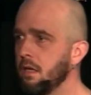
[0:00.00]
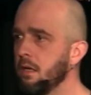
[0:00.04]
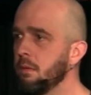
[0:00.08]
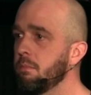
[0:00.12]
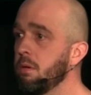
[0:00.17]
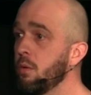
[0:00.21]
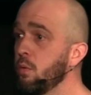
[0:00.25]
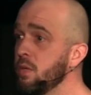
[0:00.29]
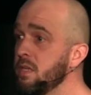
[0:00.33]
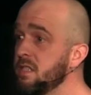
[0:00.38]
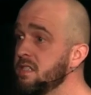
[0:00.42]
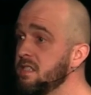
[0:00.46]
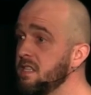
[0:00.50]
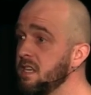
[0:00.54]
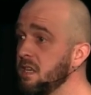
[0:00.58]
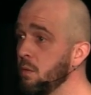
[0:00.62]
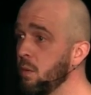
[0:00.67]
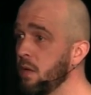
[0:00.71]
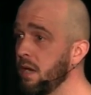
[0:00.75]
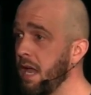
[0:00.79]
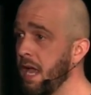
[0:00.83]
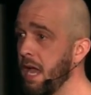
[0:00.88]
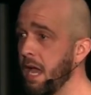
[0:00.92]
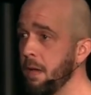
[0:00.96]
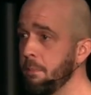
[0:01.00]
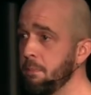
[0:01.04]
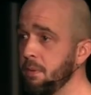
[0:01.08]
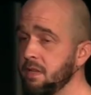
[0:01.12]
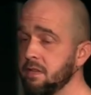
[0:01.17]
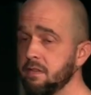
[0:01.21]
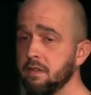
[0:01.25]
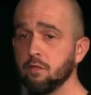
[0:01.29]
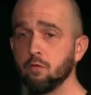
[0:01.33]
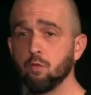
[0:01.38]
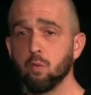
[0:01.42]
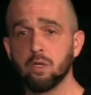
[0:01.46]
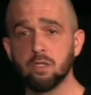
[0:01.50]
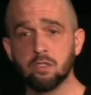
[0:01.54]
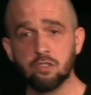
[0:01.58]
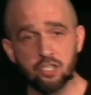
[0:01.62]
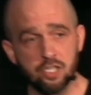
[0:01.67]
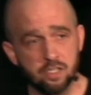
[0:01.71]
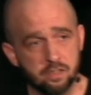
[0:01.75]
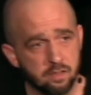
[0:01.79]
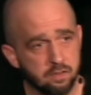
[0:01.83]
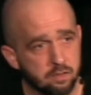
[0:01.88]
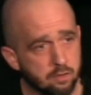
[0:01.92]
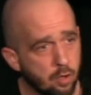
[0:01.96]
But we see what happens is when
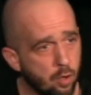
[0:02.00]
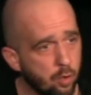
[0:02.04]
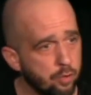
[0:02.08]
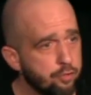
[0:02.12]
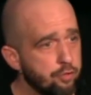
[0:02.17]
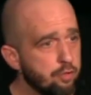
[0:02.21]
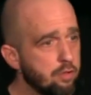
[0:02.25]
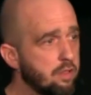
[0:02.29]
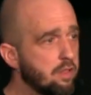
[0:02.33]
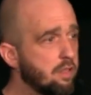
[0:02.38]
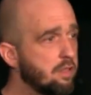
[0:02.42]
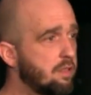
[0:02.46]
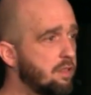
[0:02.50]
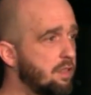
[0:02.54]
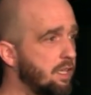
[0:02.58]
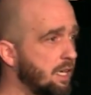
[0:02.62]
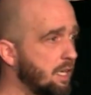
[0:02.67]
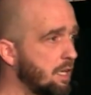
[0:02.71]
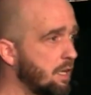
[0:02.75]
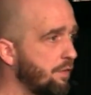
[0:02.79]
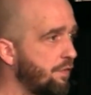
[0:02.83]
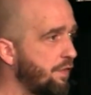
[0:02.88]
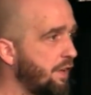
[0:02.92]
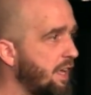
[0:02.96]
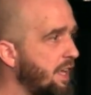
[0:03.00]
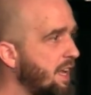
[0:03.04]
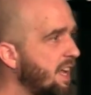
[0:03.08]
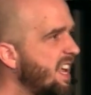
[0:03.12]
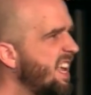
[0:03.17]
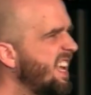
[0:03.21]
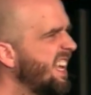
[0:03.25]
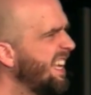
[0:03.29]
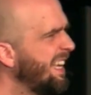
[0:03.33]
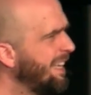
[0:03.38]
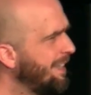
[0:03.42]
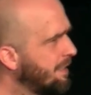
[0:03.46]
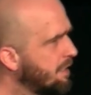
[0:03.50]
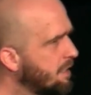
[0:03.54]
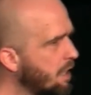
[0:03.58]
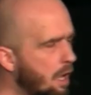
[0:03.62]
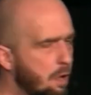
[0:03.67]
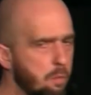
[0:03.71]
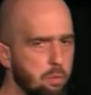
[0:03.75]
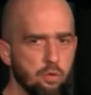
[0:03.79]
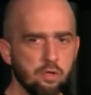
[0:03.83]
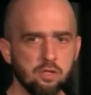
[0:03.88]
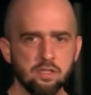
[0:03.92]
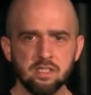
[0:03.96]
Jesus is going through the thick of it, he
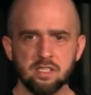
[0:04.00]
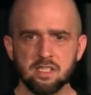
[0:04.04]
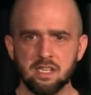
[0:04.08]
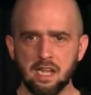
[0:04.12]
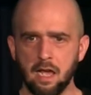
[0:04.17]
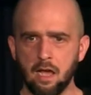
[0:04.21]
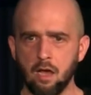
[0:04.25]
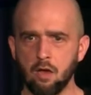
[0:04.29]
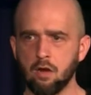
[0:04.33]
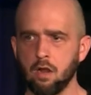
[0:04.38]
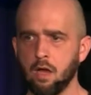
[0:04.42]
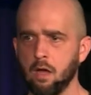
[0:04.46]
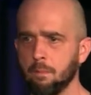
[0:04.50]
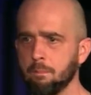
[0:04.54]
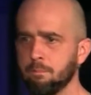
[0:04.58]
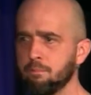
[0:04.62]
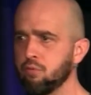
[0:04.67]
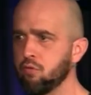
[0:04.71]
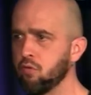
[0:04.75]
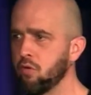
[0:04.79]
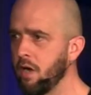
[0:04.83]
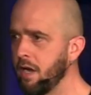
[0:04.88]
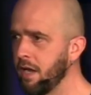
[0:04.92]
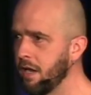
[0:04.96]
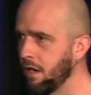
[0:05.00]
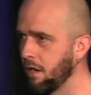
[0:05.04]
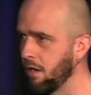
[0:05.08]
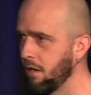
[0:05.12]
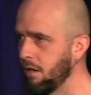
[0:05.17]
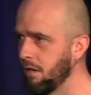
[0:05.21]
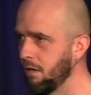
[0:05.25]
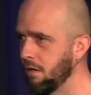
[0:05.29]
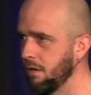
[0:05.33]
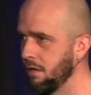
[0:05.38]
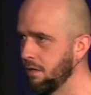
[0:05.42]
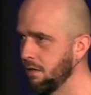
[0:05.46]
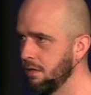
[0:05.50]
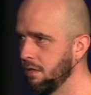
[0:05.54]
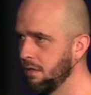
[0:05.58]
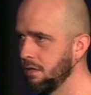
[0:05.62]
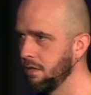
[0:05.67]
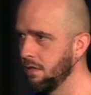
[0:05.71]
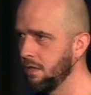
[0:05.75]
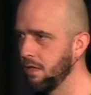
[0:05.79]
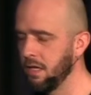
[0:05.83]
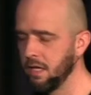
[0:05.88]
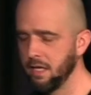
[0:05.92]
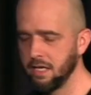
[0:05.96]
doubles down on prayer.
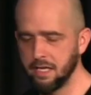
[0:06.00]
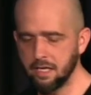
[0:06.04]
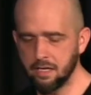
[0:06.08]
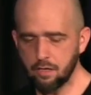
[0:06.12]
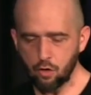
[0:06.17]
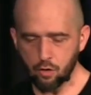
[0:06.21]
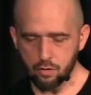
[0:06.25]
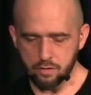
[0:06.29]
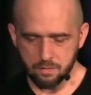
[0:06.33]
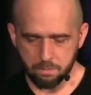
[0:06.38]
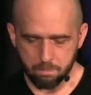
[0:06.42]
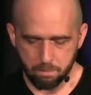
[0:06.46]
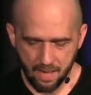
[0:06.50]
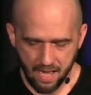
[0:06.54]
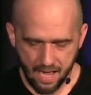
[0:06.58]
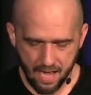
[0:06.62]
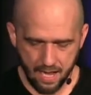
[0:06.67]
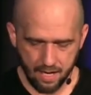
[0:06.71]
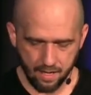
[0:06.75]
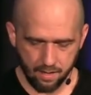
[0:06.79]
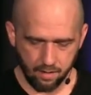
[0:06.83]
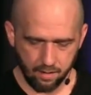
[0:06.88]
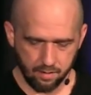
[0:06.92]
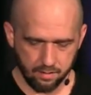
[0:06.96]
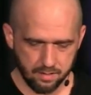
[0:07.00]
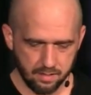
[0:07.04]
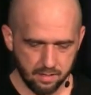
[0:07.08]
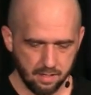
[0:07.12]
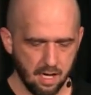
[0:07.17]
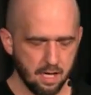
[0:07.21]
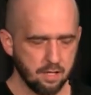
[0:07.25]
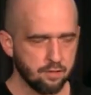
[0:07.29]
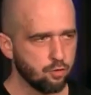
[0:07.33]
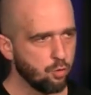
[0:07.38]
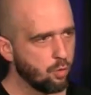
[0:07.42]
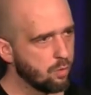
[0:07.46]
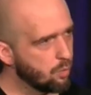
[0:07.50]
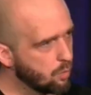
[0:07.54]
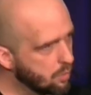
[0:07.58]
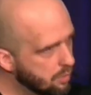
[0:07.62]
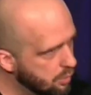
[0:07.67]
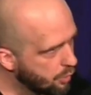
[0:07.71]
He goes back to God. So when we're